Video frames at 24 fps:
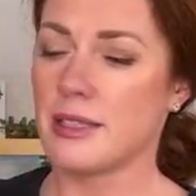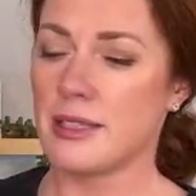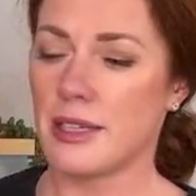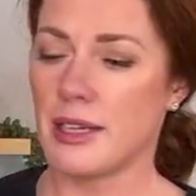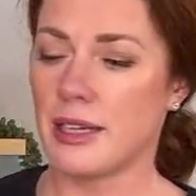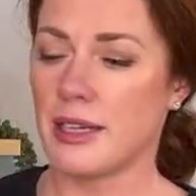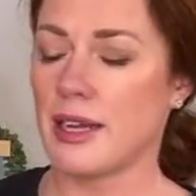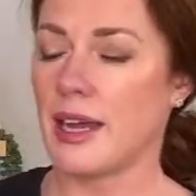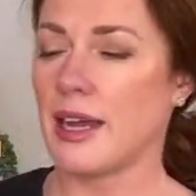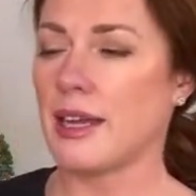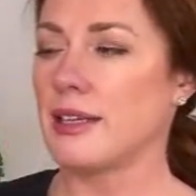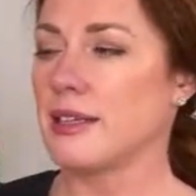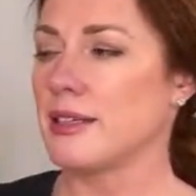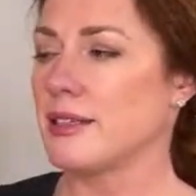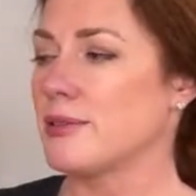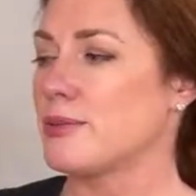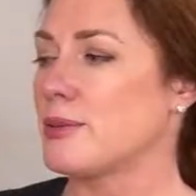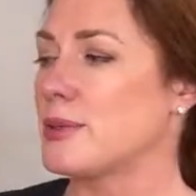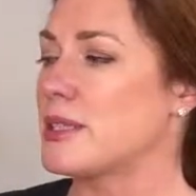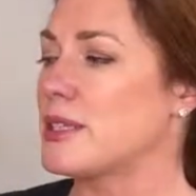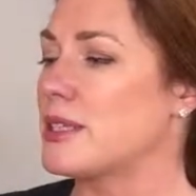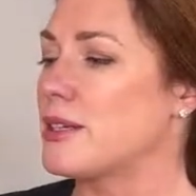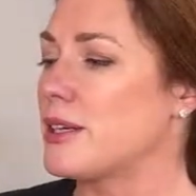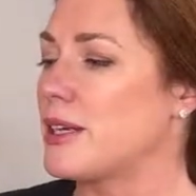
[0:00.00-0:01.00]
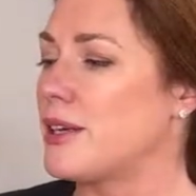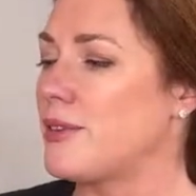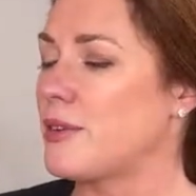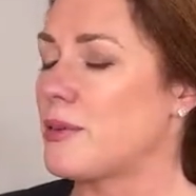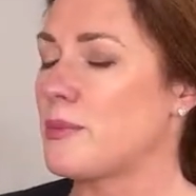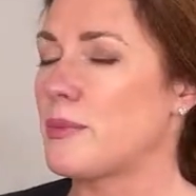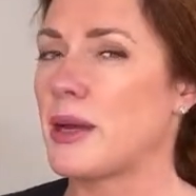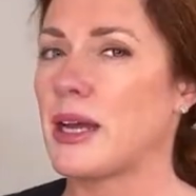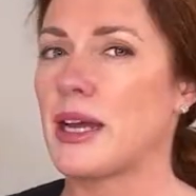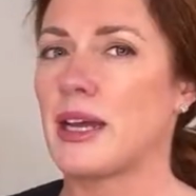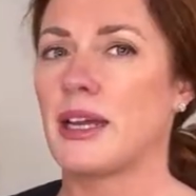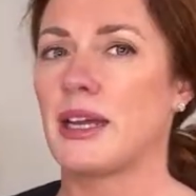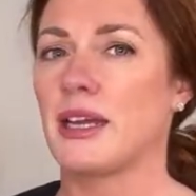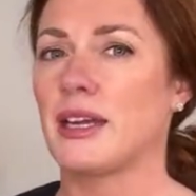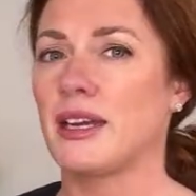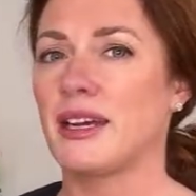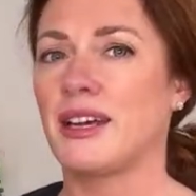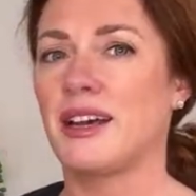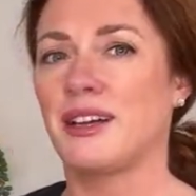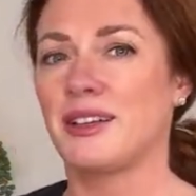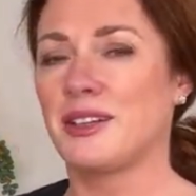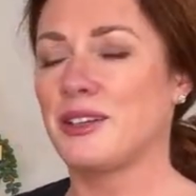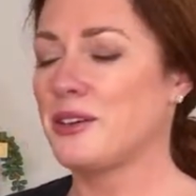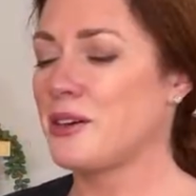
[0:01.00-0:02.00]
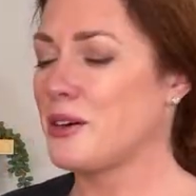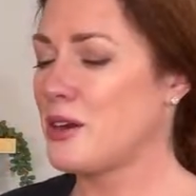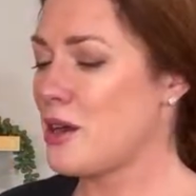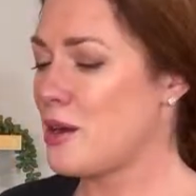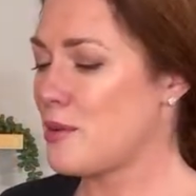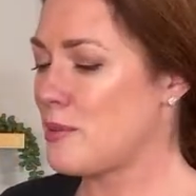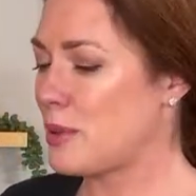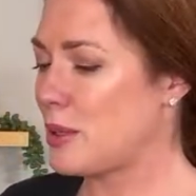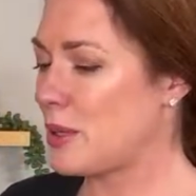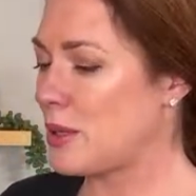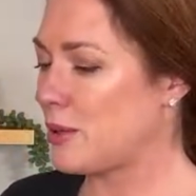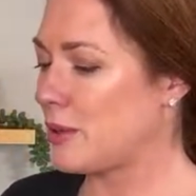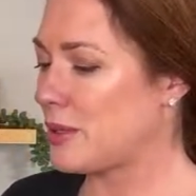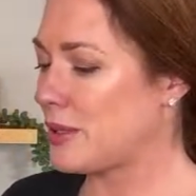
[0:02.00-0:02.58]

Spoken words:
Again, this wasn't even my color combo.